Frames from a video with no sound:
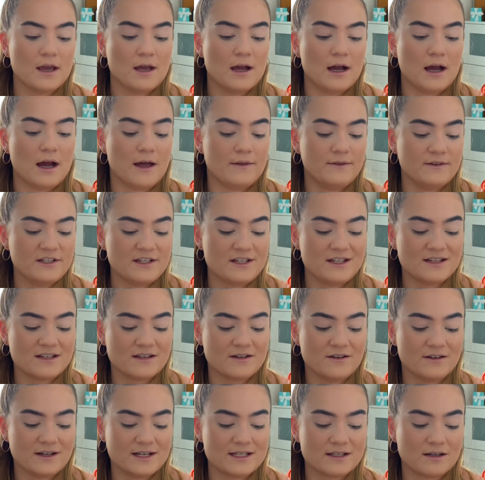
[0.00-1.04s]
And this is a
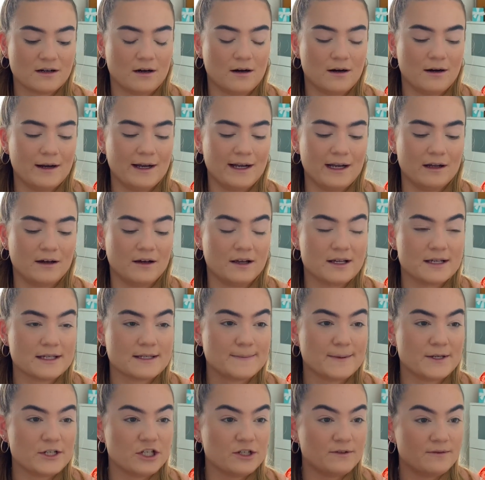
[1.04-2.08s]
nice highlight,
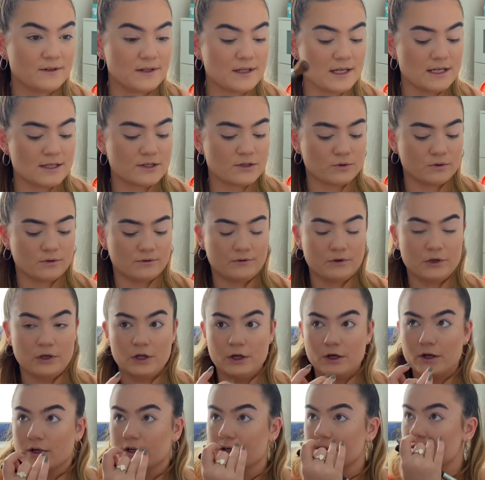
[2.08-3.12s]
especially for these sort of
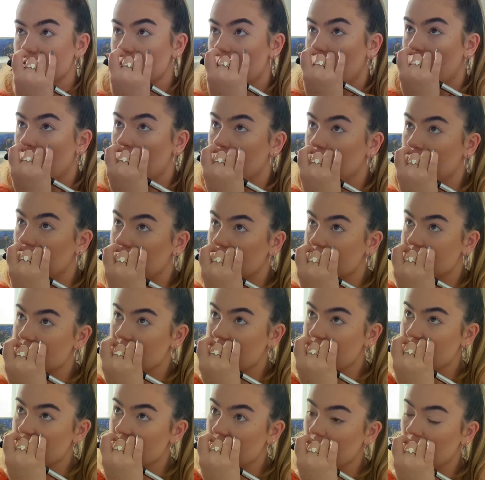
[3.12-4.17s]
looks, because they
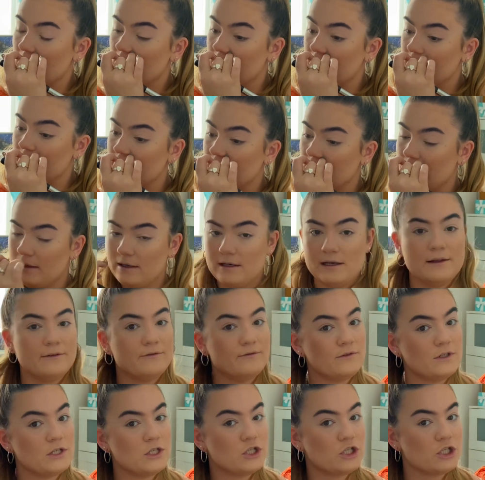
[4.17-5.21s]
do have
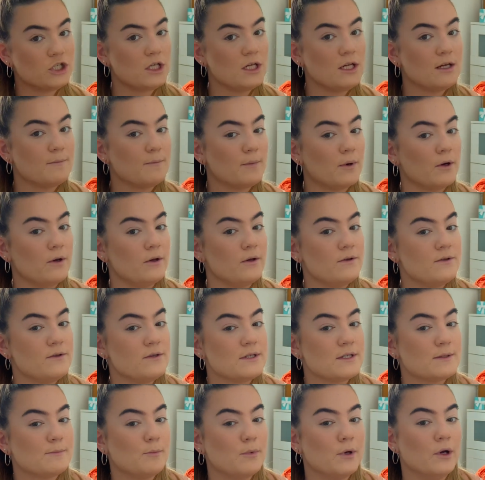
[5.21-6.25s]
lifted
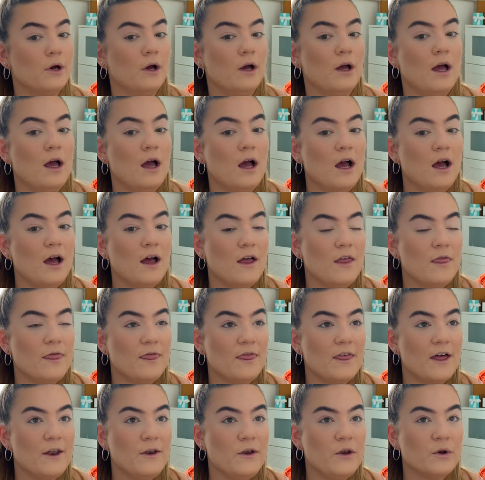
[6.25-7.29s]
cheekbones, but
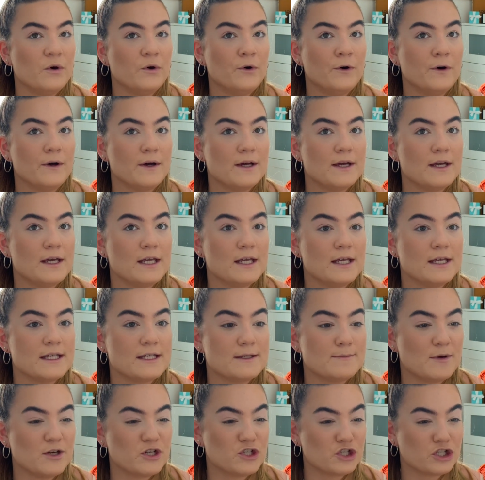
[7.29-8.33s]
they're not
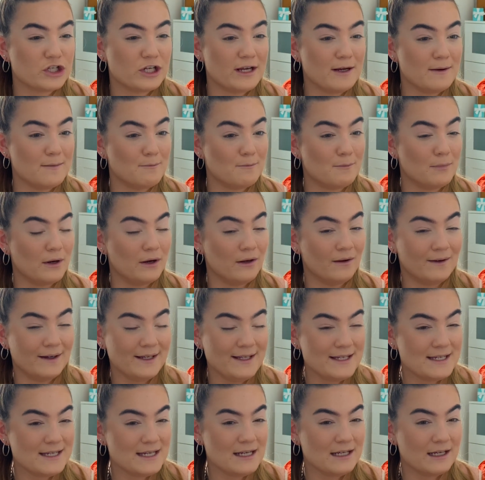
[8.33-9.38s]
especially
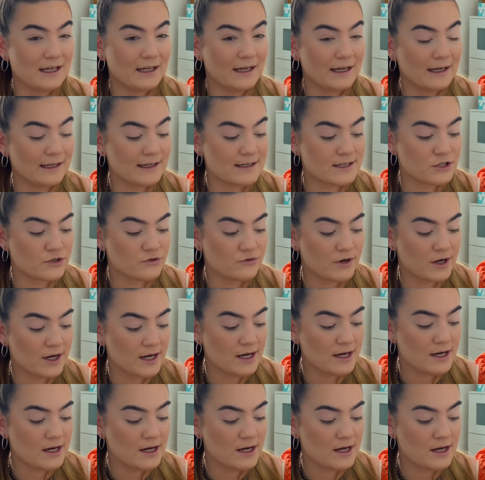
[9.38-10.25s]
blinding and glittery.